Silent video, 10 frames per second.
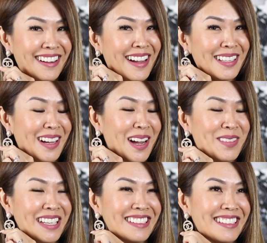I
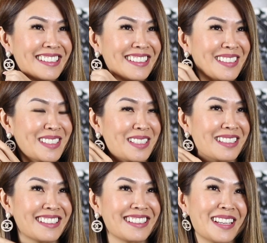mean,
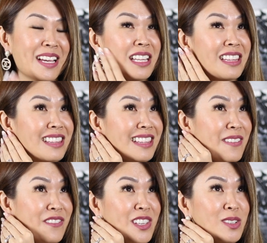
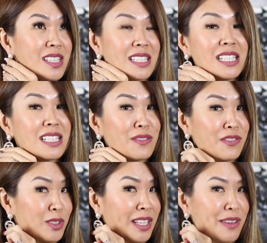it feels nice, it doesn't
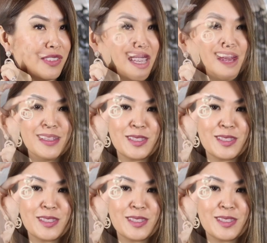feel heavy.